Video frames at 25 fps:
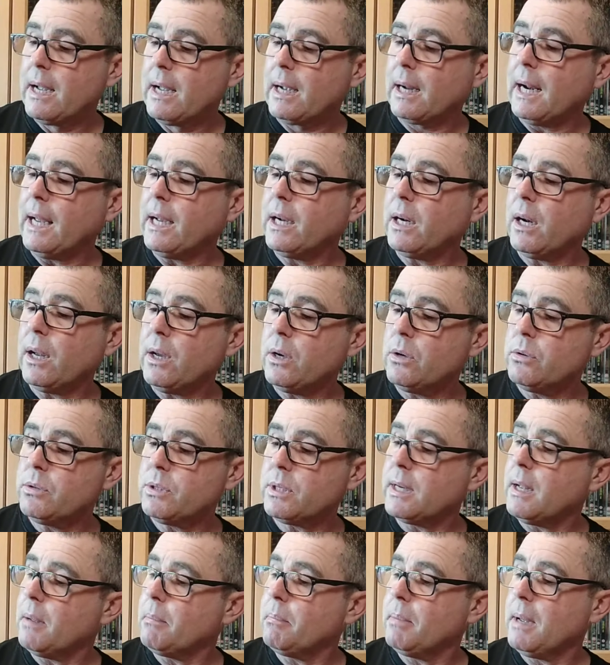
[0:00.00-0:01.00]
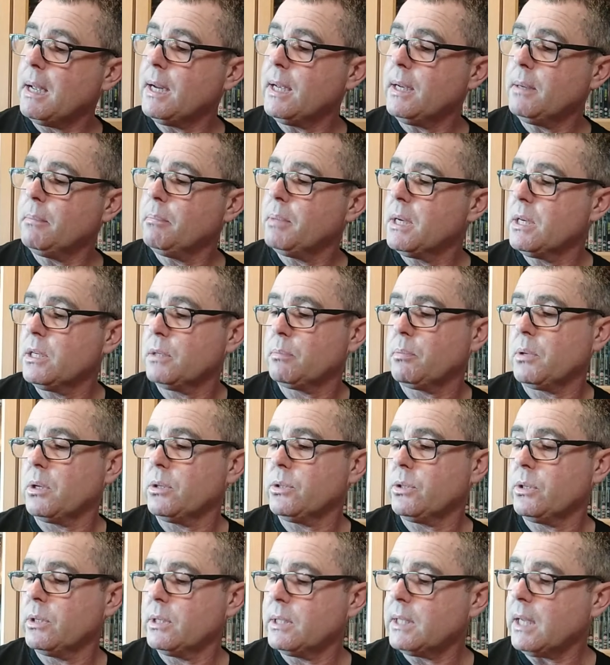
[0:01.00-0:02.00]
Glenn Close, Annette Bening, Pierce
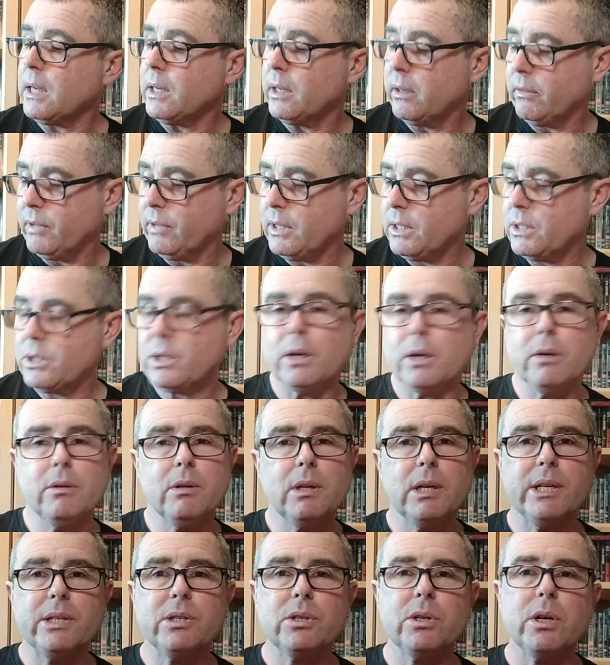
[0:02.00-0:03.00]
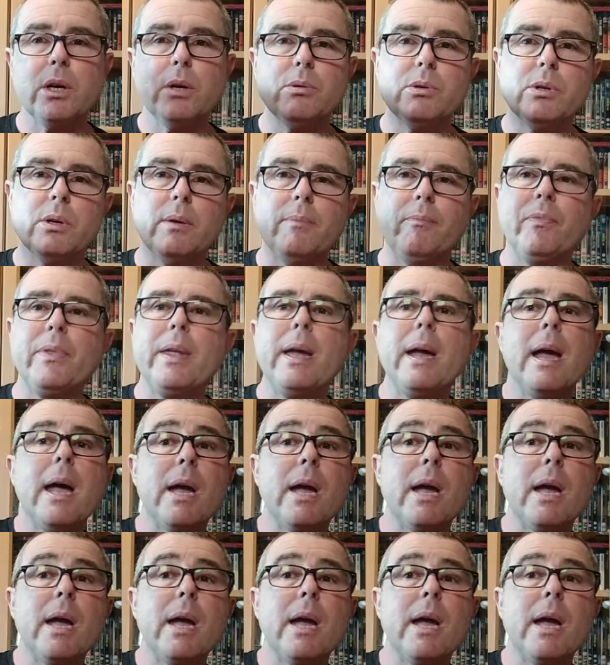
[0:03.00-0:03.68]
Brosnan, Danny DeVito, the list goes on.